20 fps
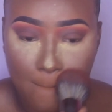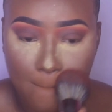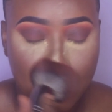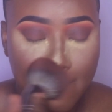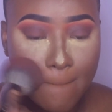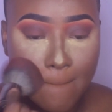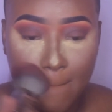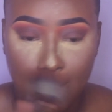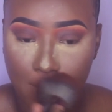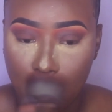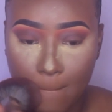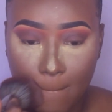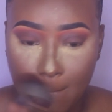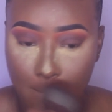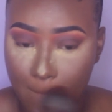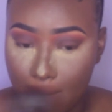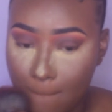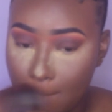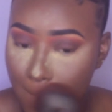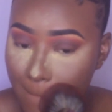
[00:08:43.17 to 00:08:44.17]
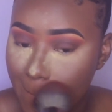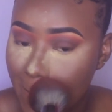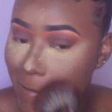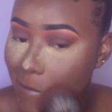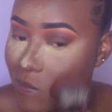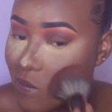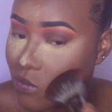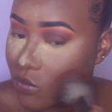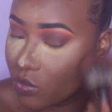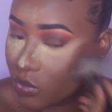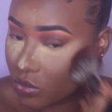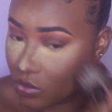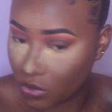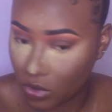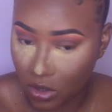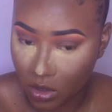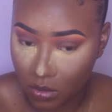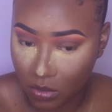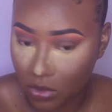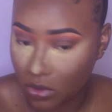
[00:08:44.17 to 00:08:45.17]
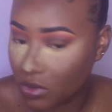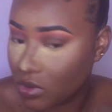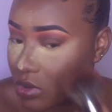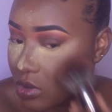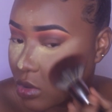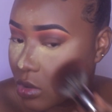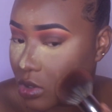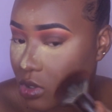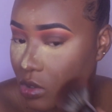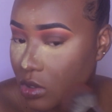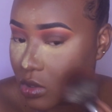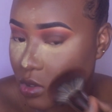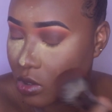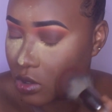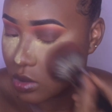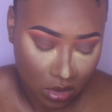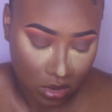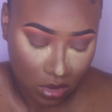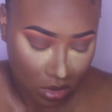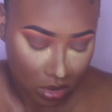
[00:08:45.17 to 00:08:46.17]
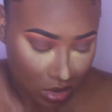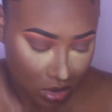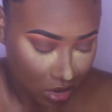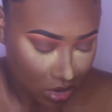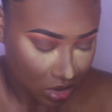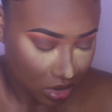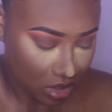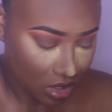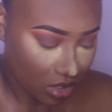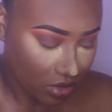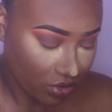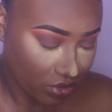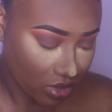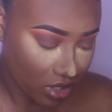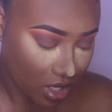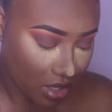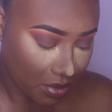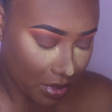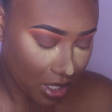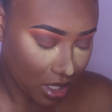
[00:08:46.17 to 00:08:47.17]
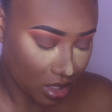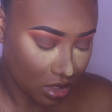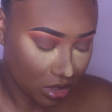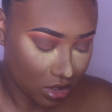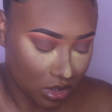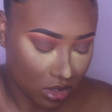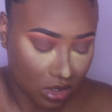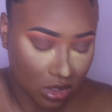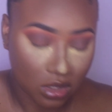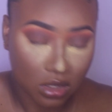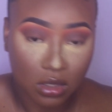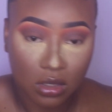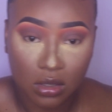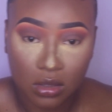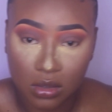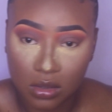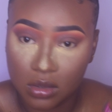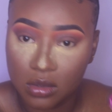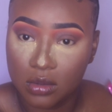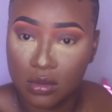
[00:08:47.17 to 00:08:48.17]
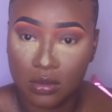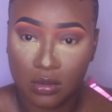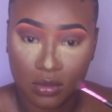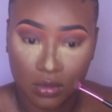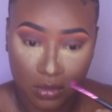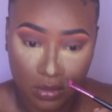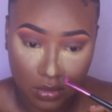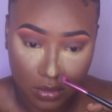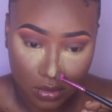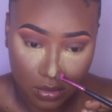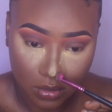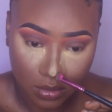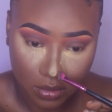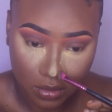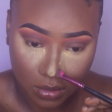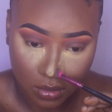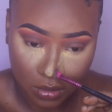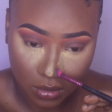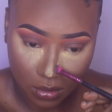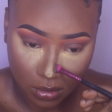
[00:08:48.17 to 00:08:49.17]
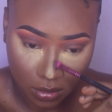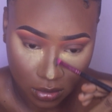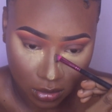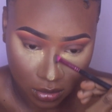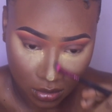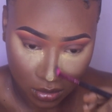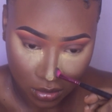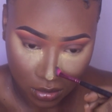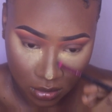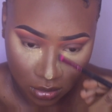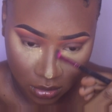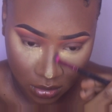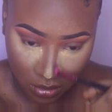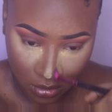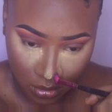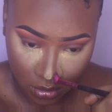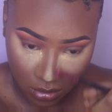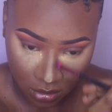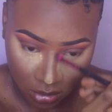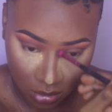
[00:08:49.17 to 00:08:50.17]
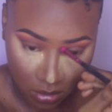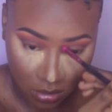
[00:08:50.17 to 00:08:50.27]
Now to set the rest of my face, I use the Black Opal Soft Velvet Loose setting powder in the shade Deep.